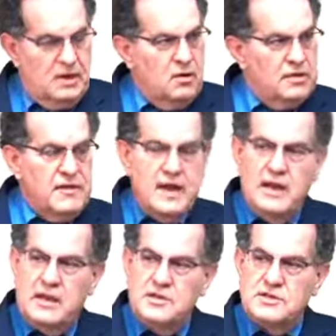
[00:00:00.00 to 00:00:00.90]
The only
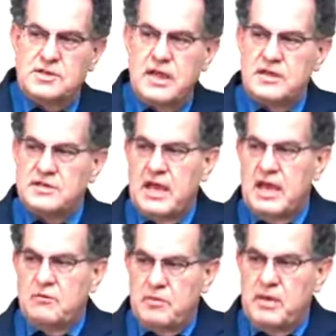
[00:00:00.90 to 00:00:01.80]
thing that could stay His
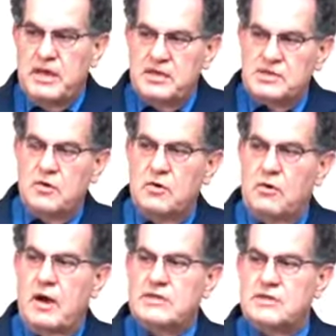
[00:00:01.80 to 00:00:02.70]
hand would be His
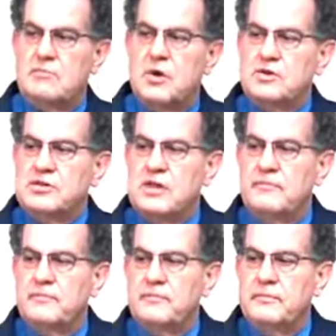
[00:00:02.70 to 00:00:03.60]
own grace and mercy.